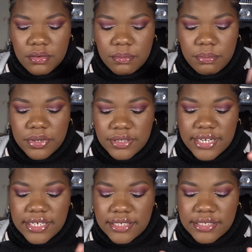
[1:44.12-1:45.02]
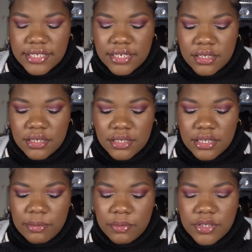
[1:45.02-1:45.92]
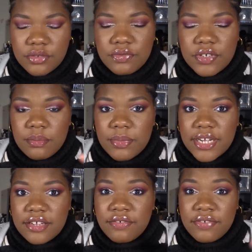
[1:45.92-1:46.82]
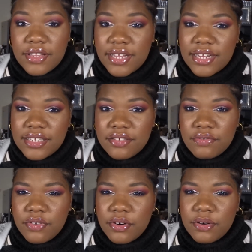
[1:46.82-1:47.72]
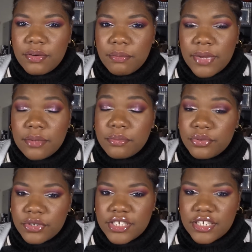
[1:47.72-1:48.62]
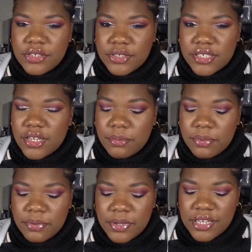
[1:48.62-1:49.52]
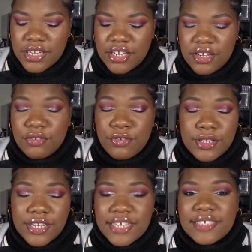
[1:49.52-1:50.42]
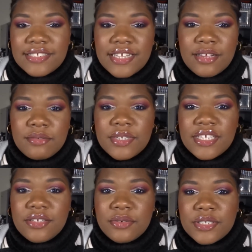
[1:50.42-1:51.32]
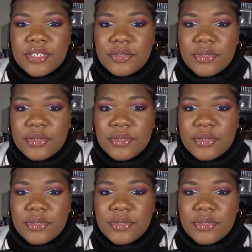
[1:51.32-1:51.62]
But I decided that I'm going to film my finale for my project Use It Up. For the last time, it was